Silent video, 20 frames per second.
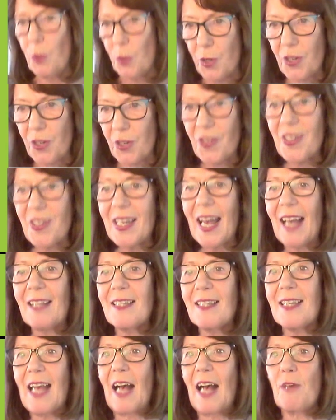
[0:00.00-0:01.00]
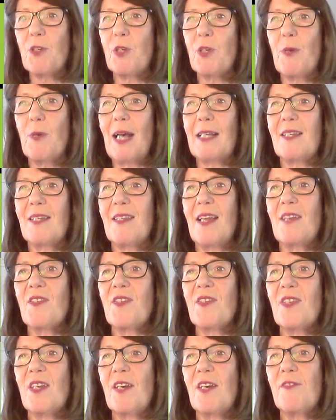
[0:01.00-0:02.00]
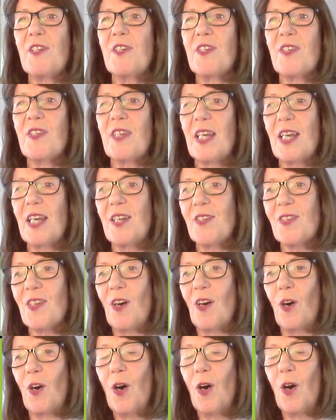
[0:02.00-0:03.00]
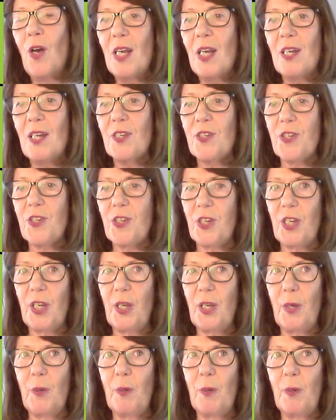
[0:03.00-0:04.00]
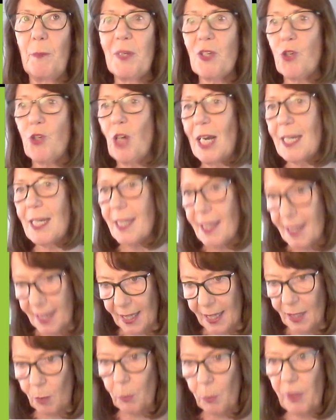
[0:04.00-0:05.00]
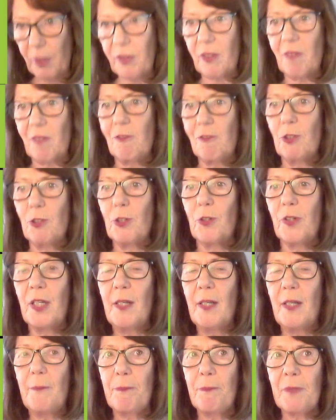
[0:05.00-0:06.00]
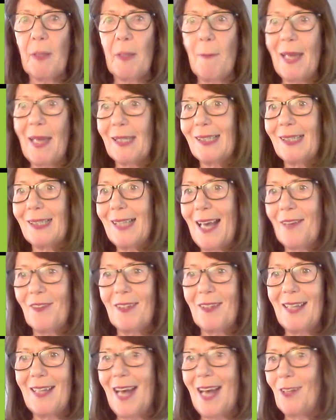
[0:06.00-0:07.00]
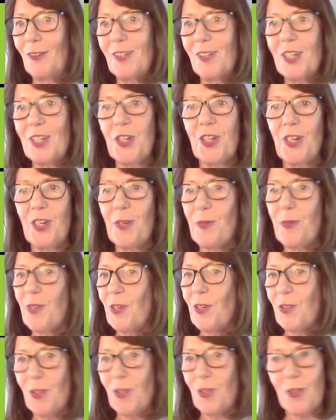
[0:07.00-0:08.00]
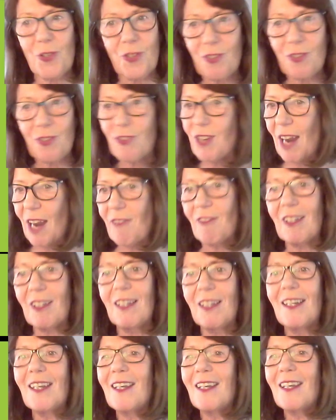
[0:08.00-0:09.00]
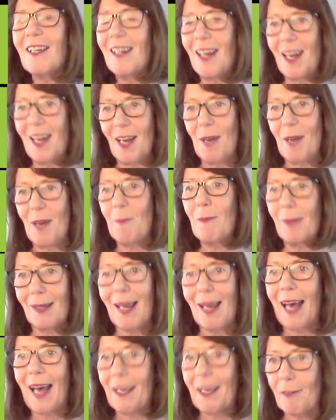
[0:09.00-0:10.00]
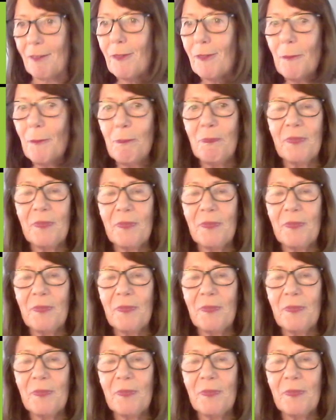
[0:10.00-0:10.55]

understand how to access services, or to be trying to deal with their own mental health issues, or just generally life.